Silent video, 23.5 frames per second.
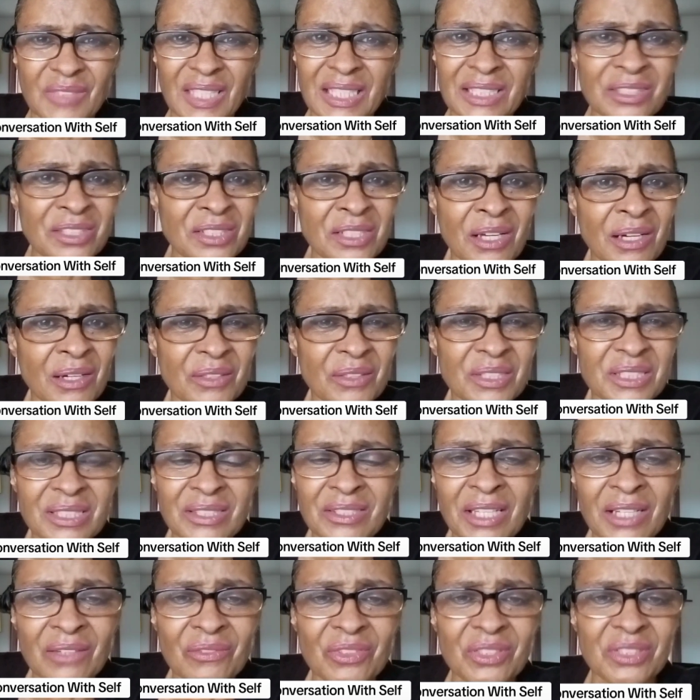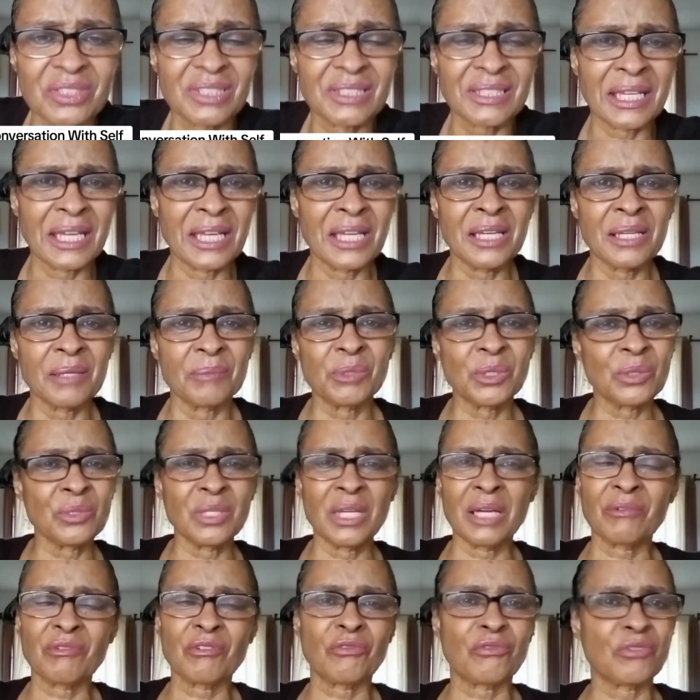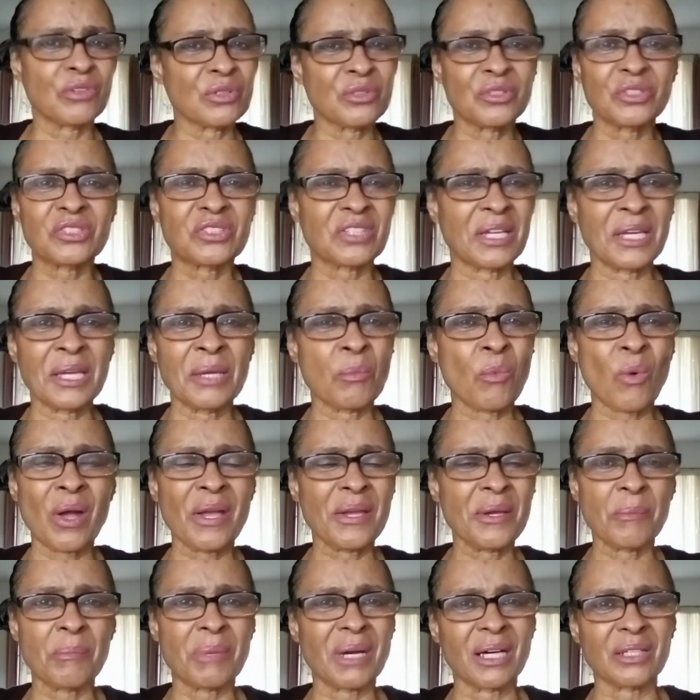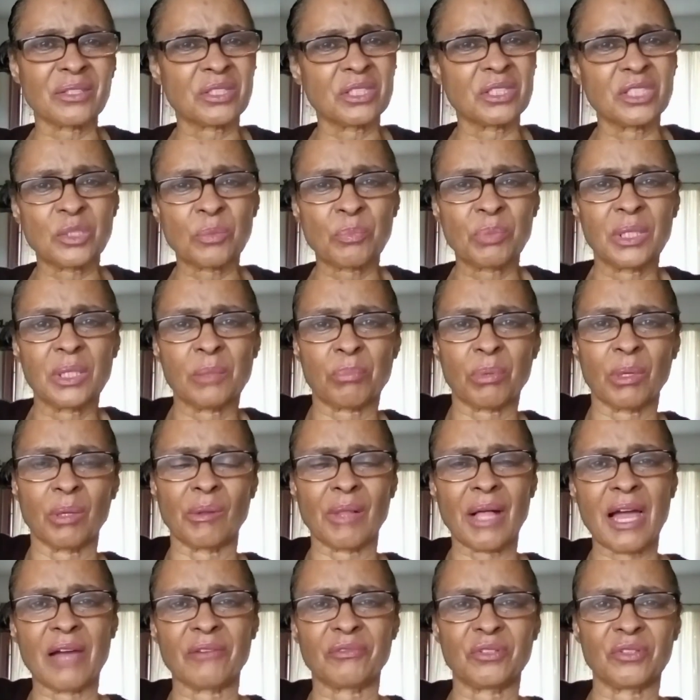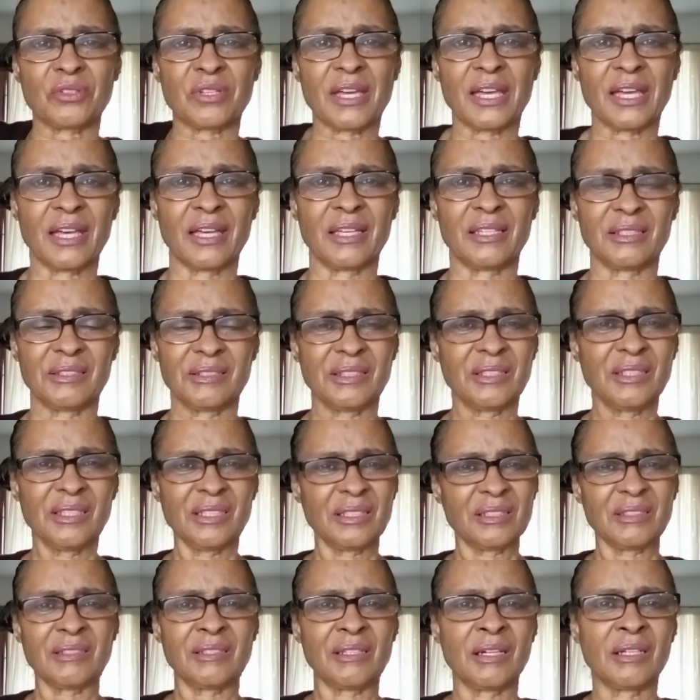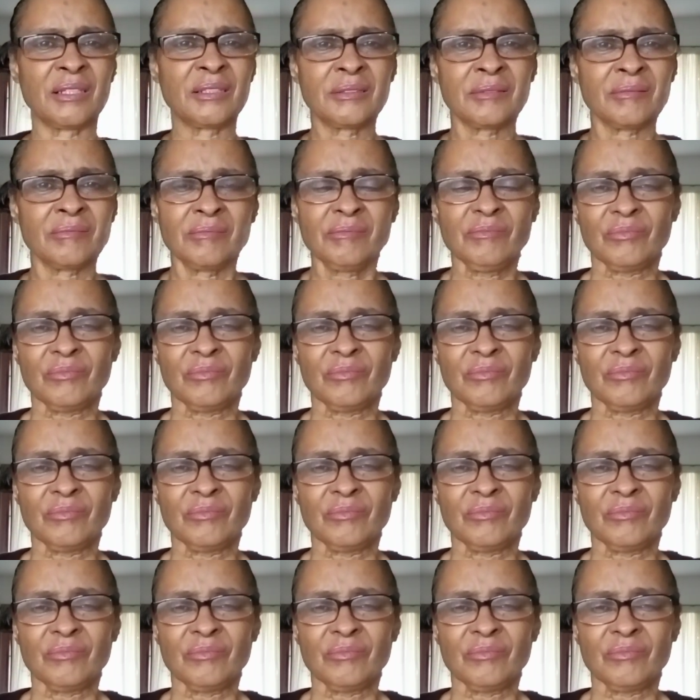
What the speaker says: And you know, it's never the same. You never feel the same way about these people after that, you know?